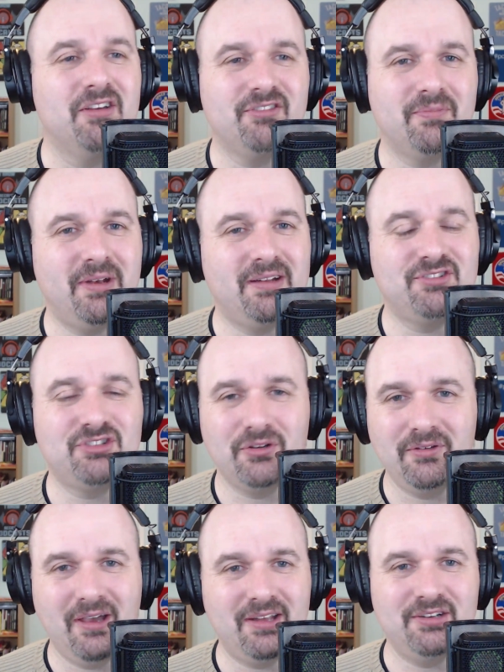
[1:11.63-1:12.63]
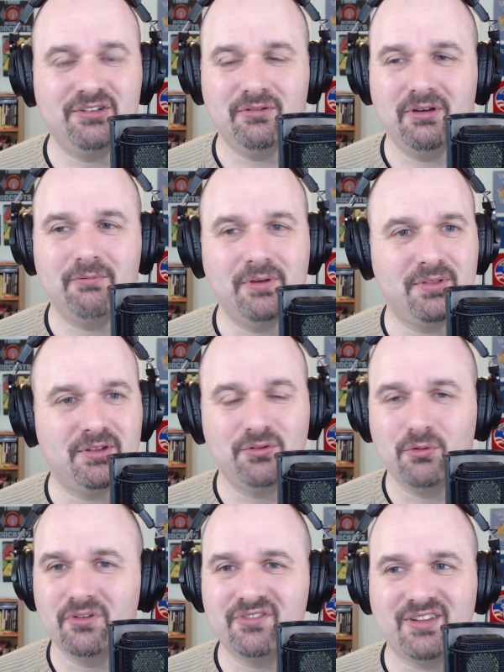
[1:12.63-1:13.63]
So I'm going to show you how to do it with the
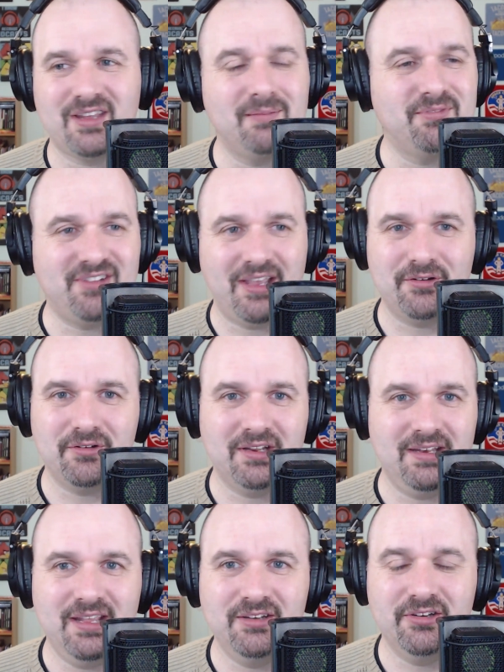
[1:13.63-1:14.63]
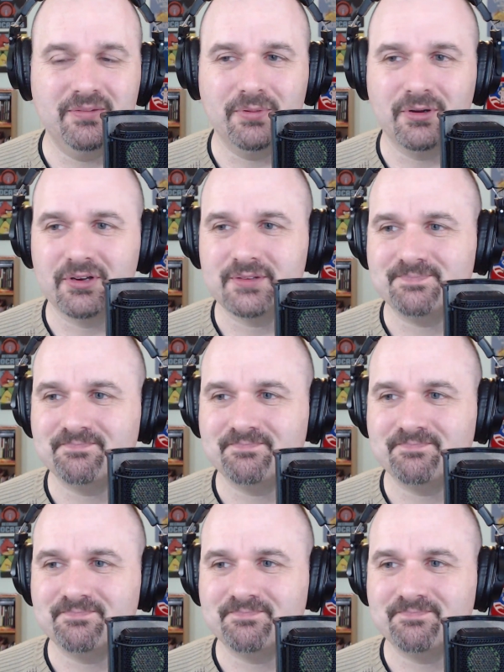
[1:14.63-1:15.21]
tools that come standard in Hindenburg.